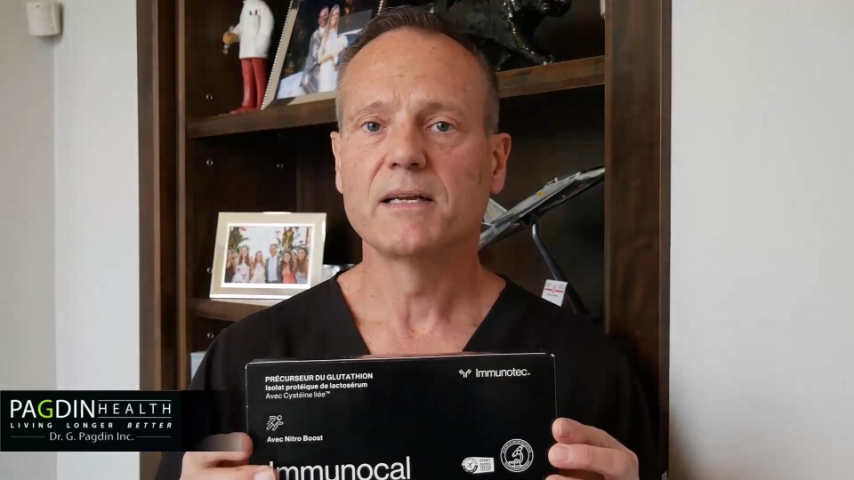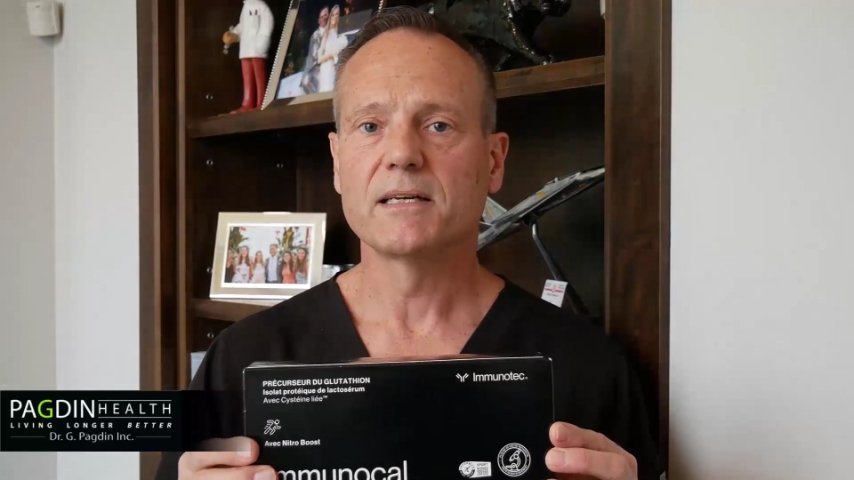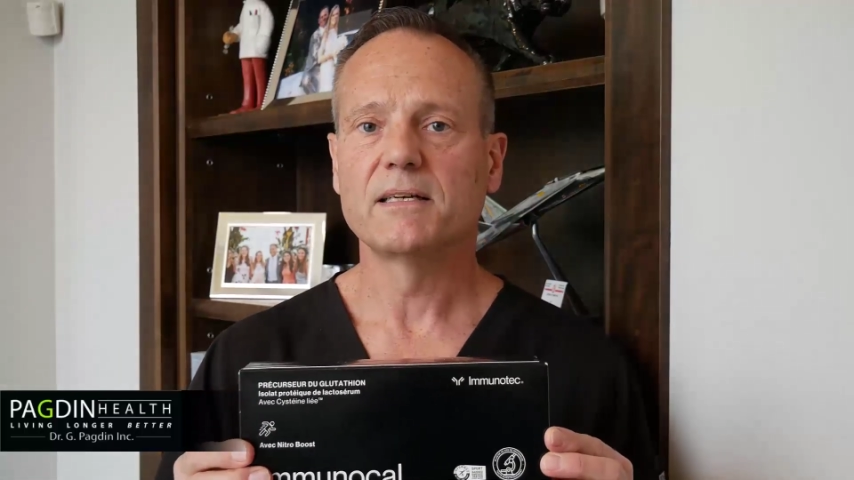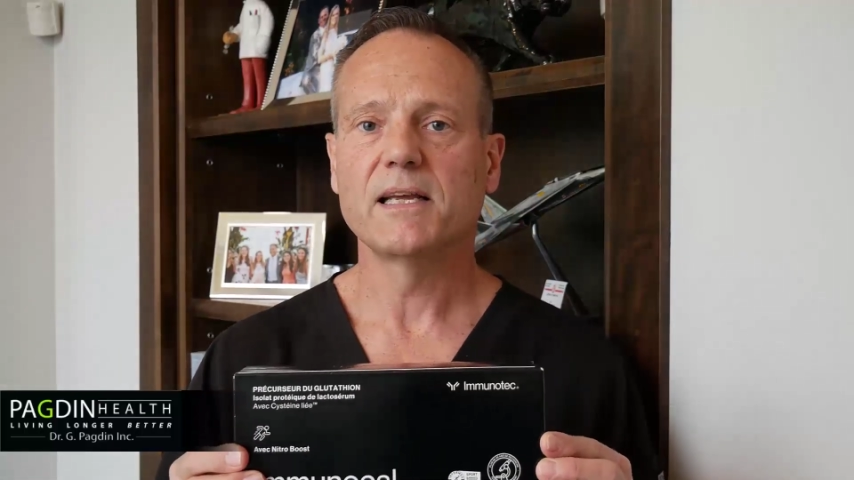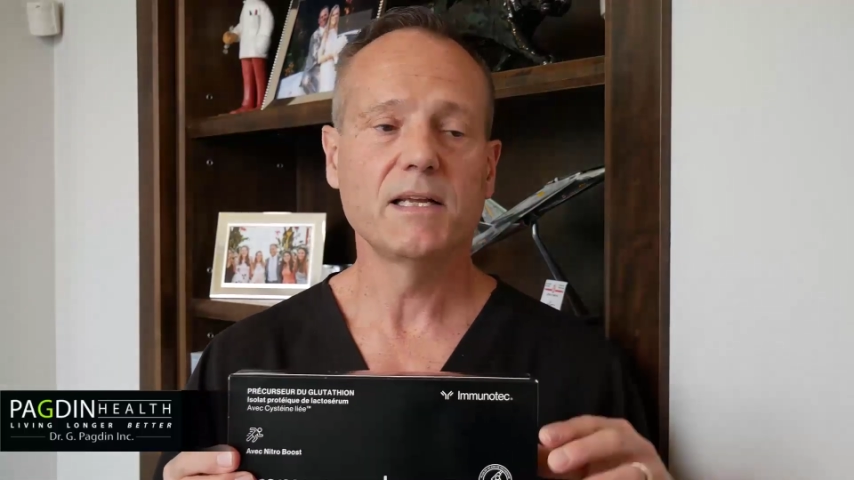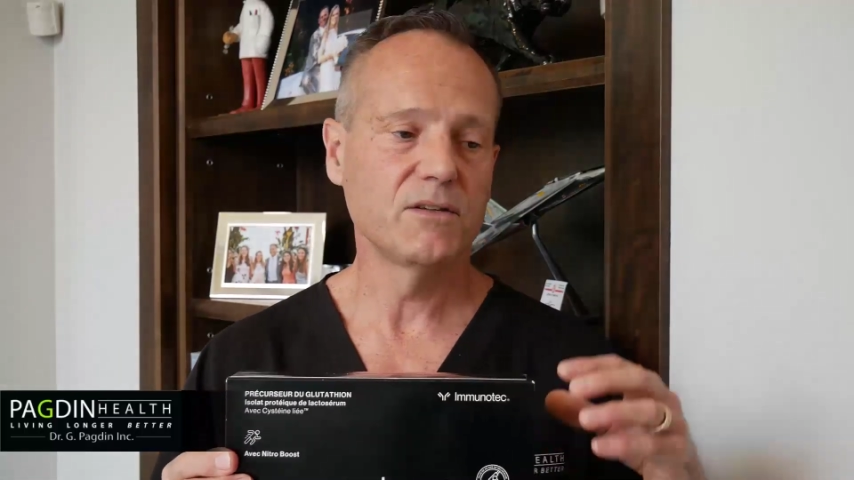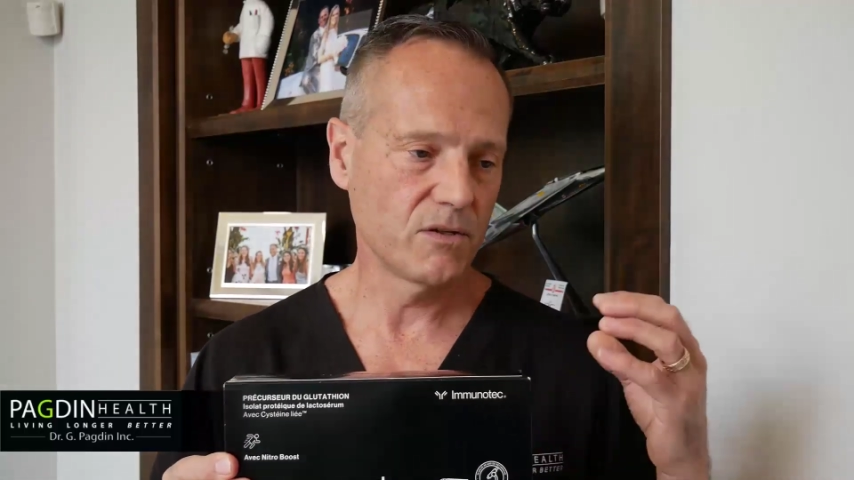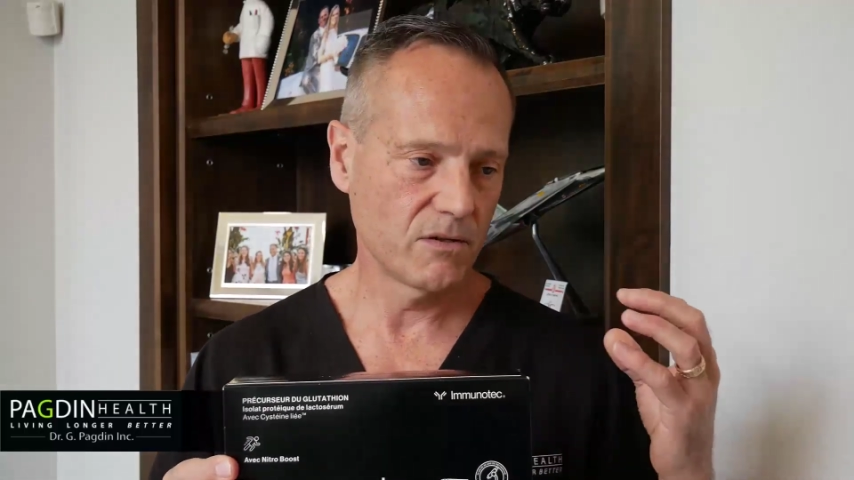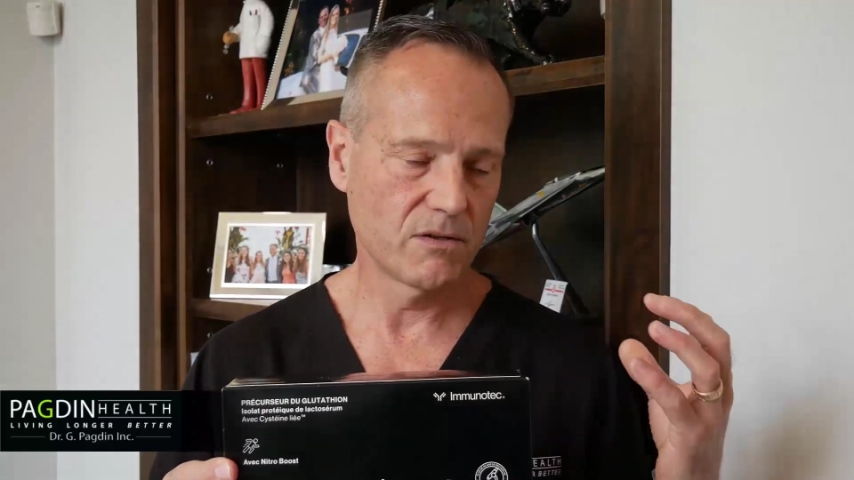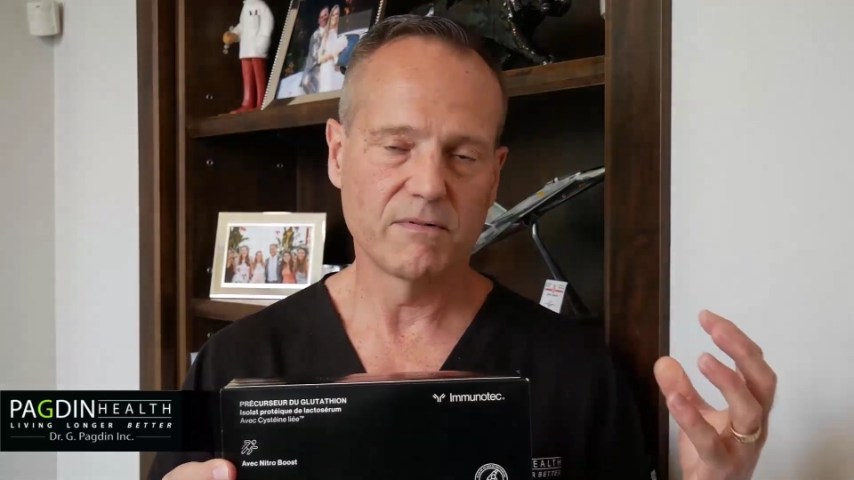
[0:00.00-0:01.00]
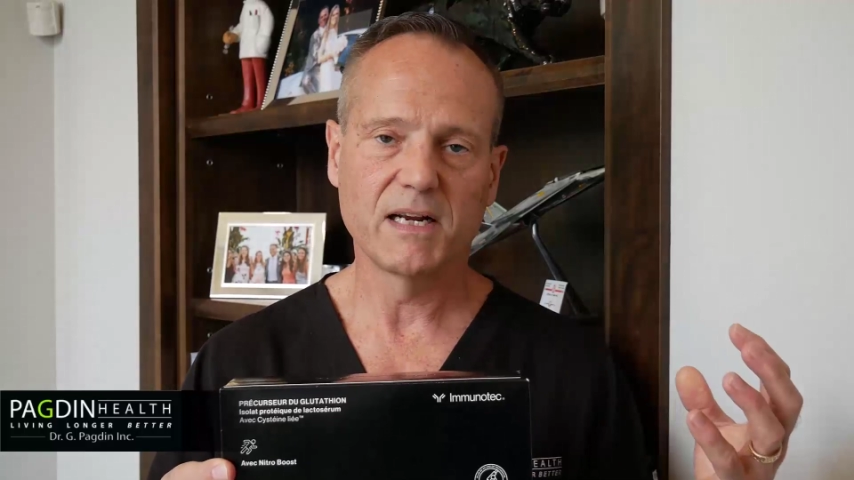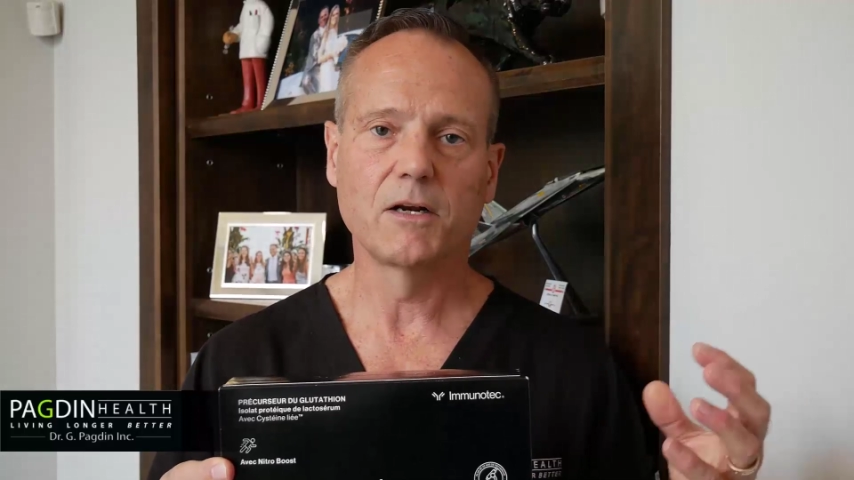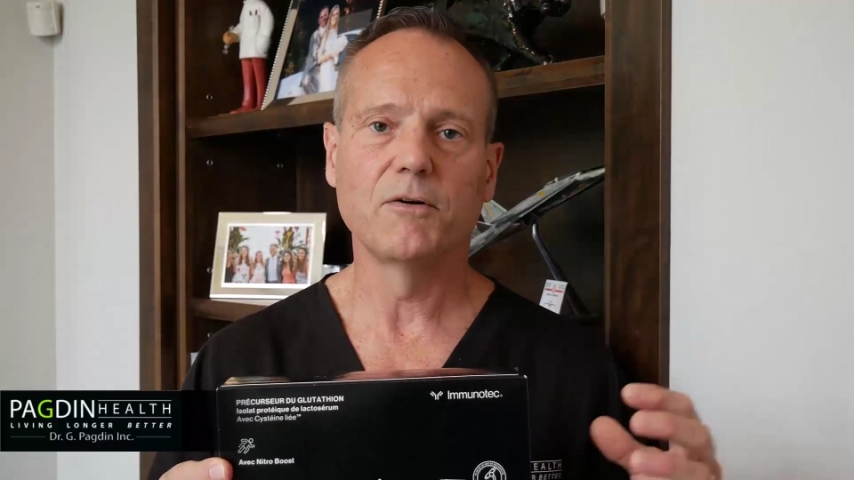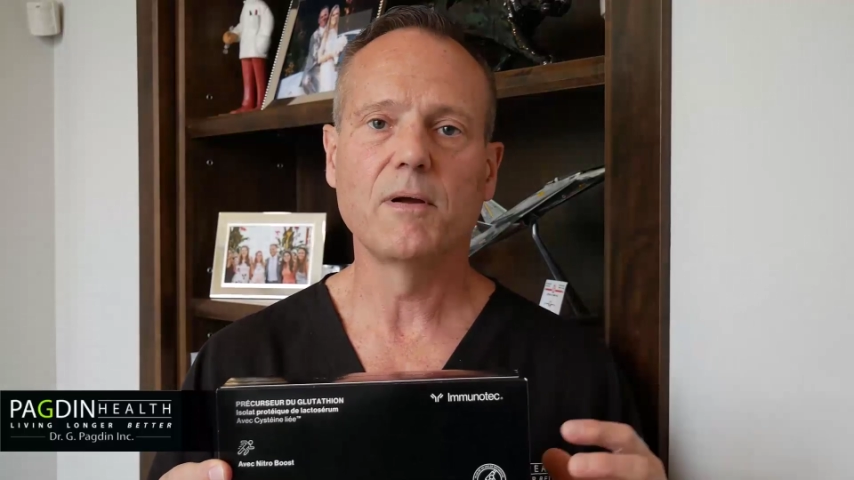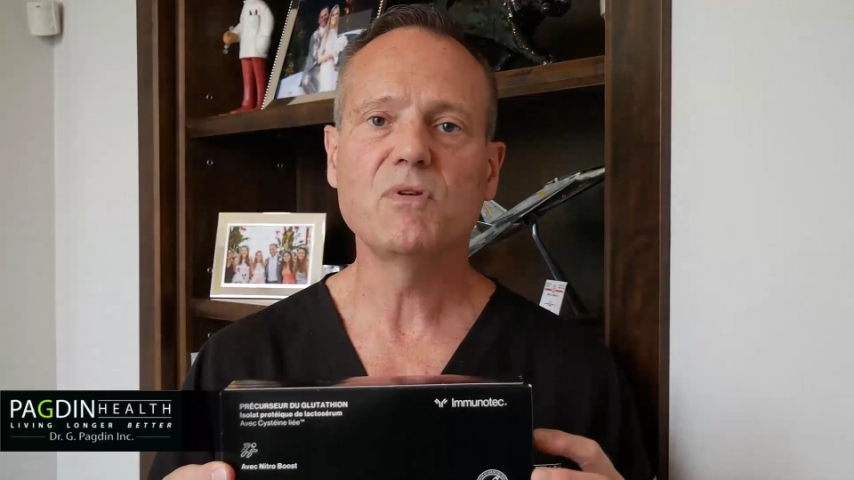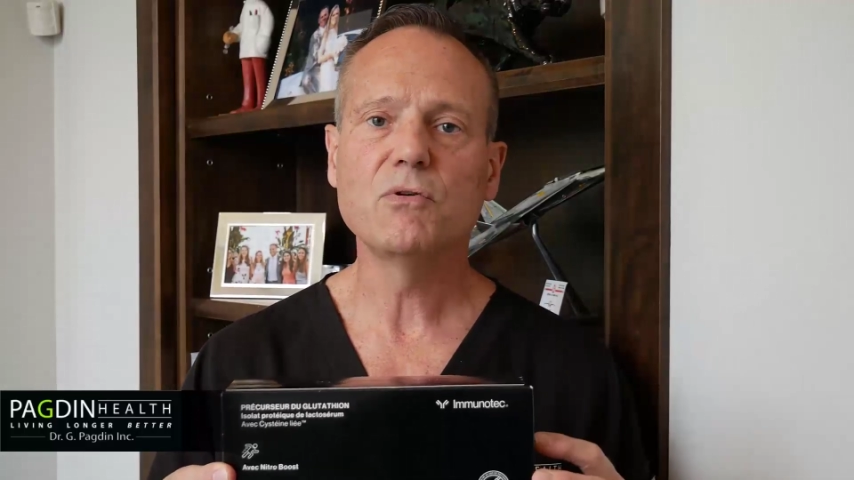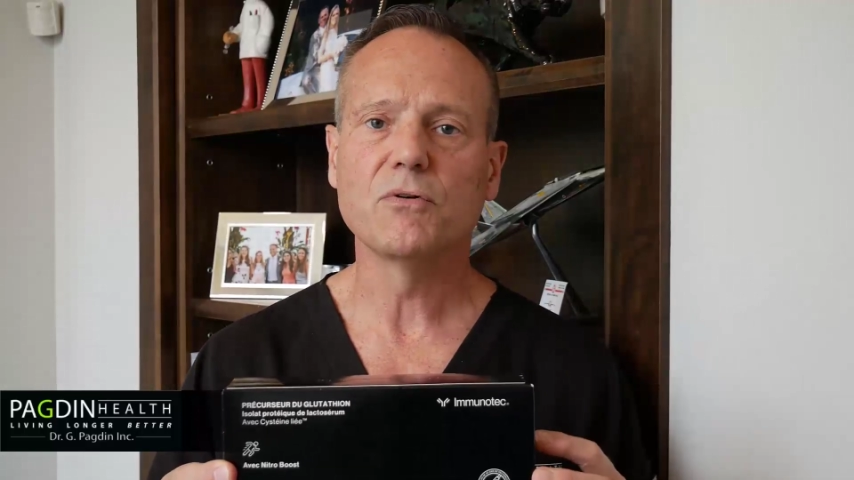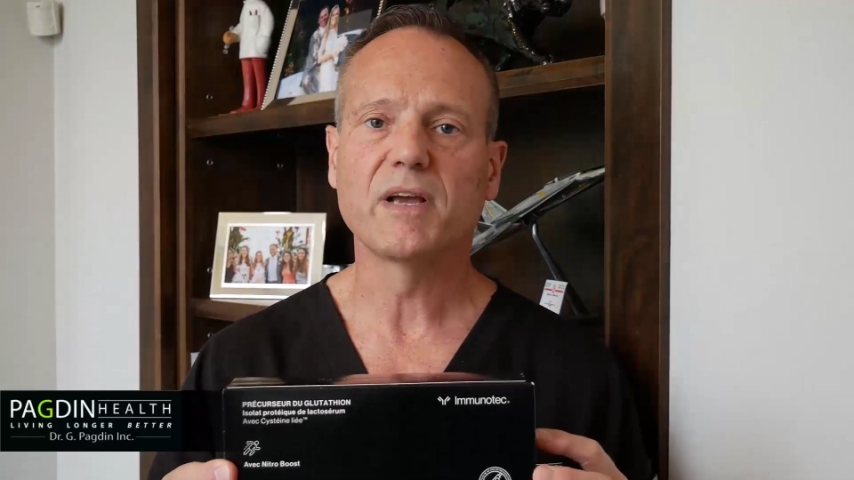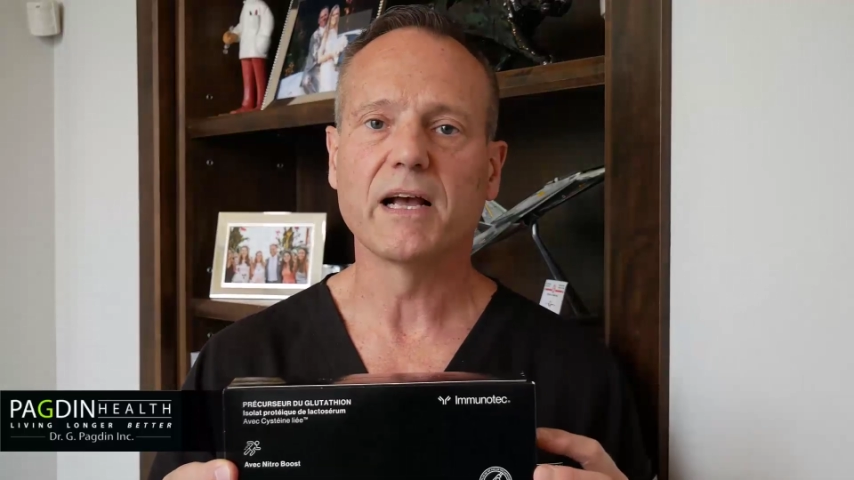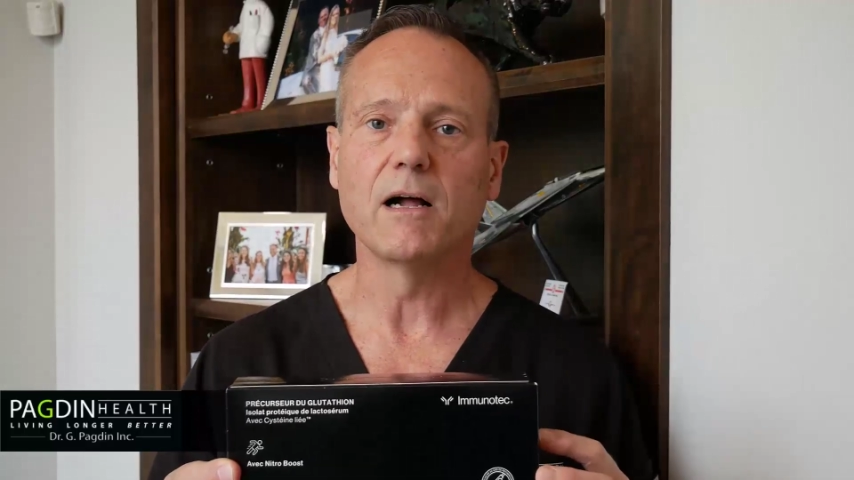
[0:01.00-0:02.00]
contains the regular
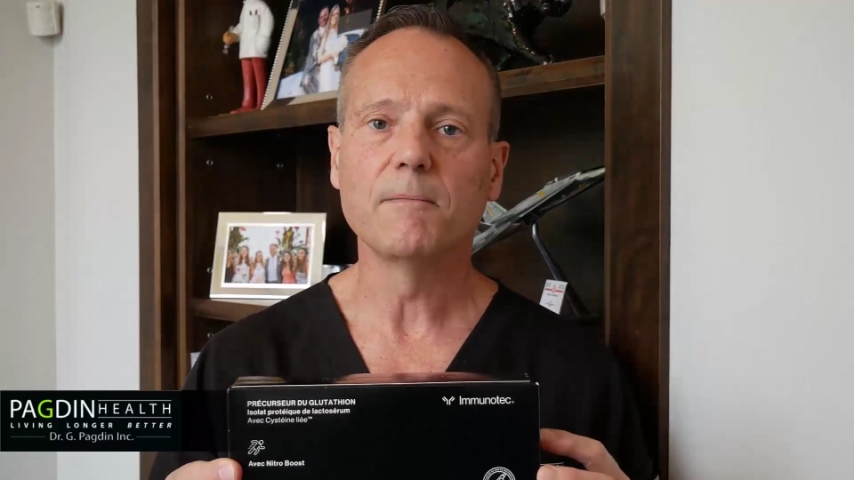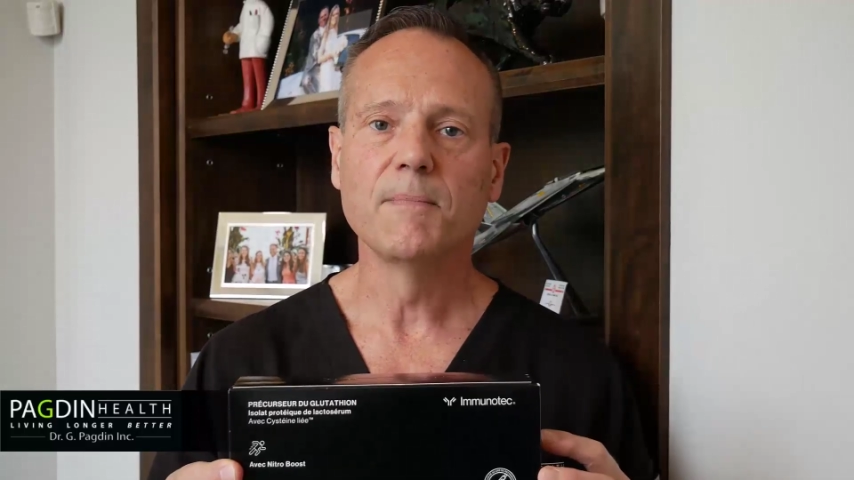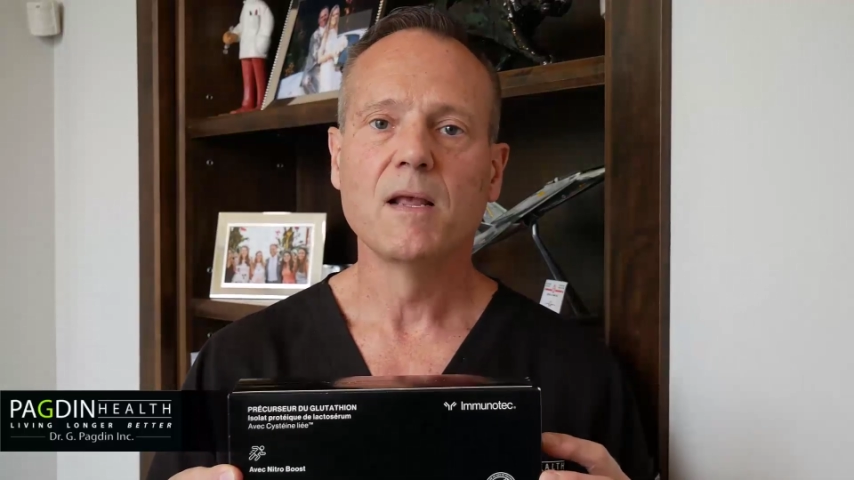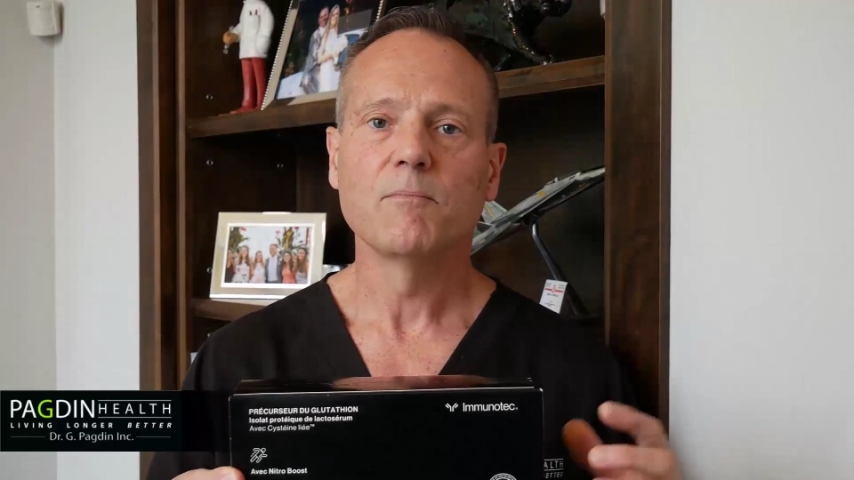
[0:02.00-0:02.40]
Immunocal,